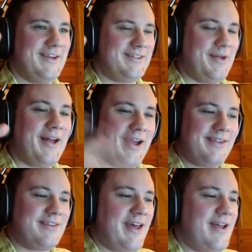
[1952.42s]
So, I mean, like,
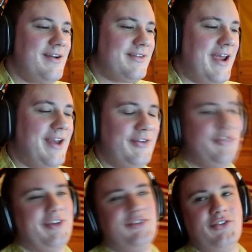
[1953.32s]
it's entertaining,
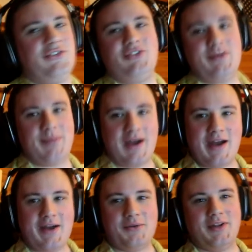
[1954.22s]
just sit
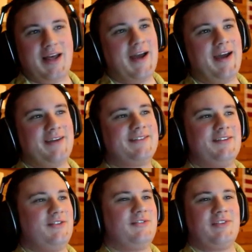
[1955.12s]
back, relax,
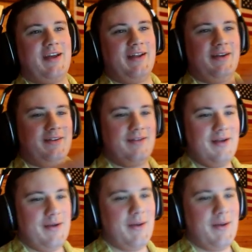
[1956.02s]
and just kind of